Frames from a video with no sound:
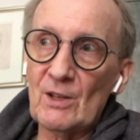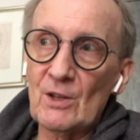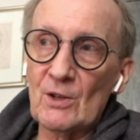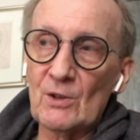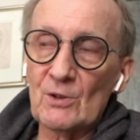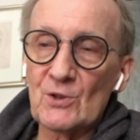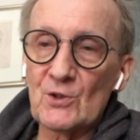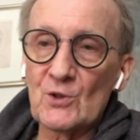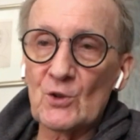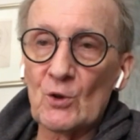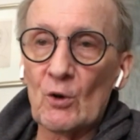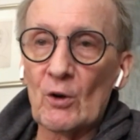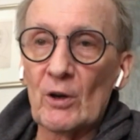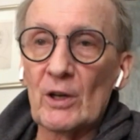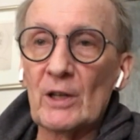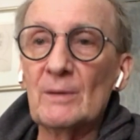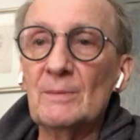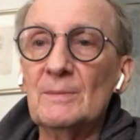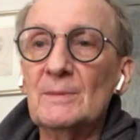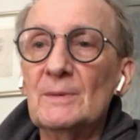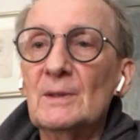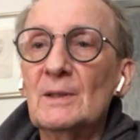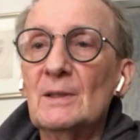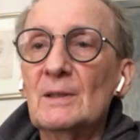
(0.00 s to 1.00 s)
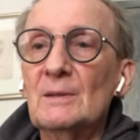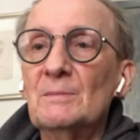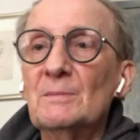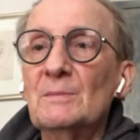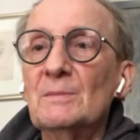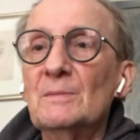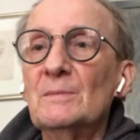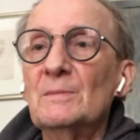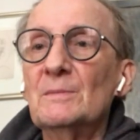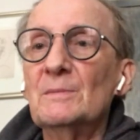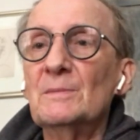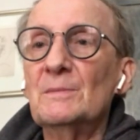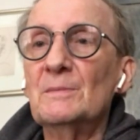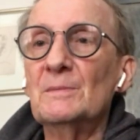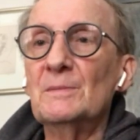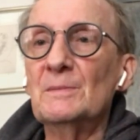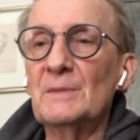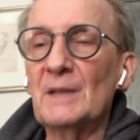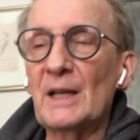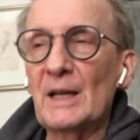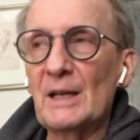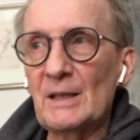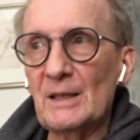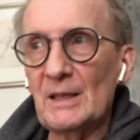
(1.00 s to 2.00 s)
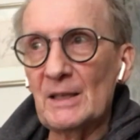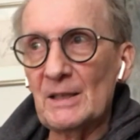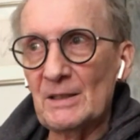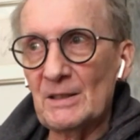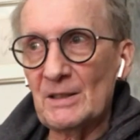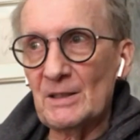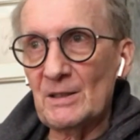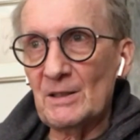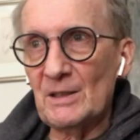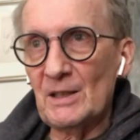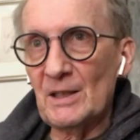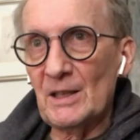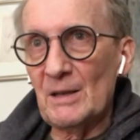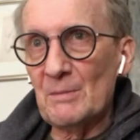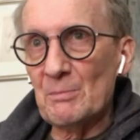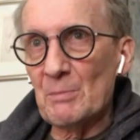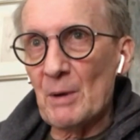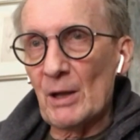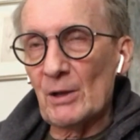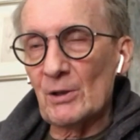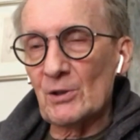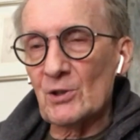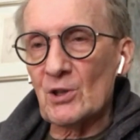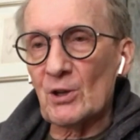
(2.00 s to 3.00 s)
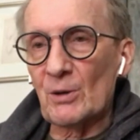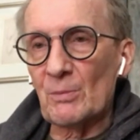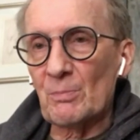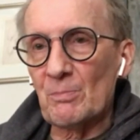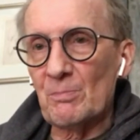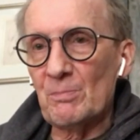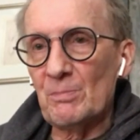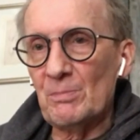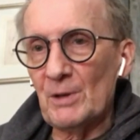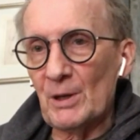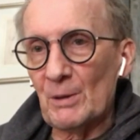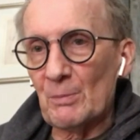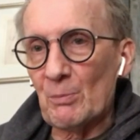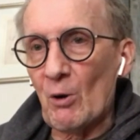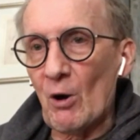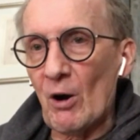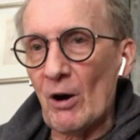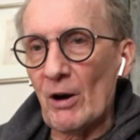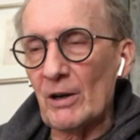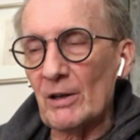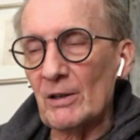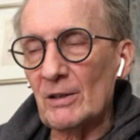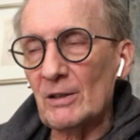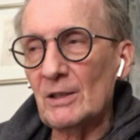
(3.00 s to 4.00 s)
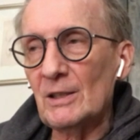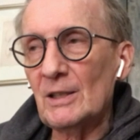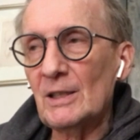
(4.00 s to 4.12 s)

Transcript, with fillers: story. They embellish their part.